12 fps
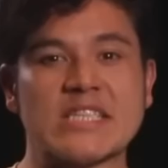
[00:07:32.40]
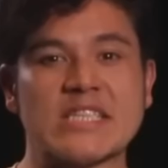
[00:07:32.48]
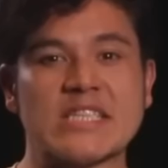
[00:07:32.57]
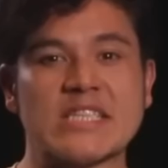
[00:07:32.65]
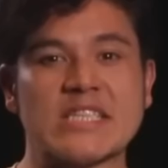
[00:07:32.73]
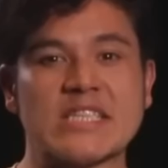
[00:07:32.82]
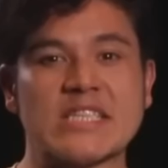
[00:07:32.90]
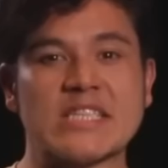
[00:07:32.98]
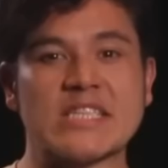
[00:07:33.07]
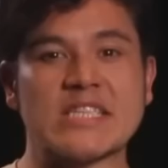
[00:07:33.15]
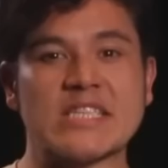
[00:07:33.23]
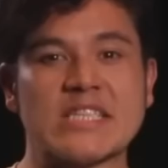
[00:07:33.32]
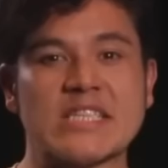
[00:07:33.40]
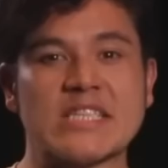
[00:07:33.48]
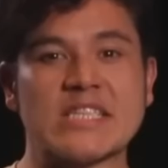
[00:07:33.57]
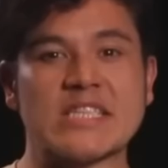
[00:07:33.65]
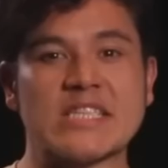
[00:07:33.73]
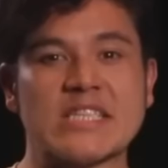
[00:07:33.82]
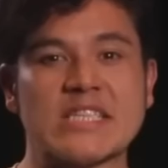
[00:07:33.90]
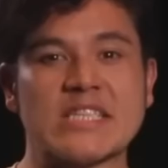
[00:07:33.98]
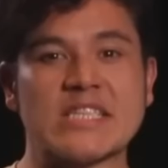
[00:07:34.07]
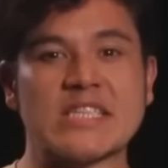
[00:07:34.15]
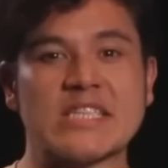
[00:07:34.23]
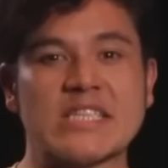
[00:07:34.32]

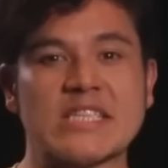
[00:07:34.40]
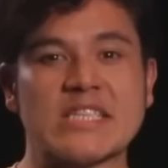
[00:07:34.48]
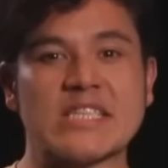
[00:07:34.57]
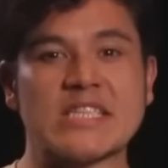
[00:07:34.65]
[no speech]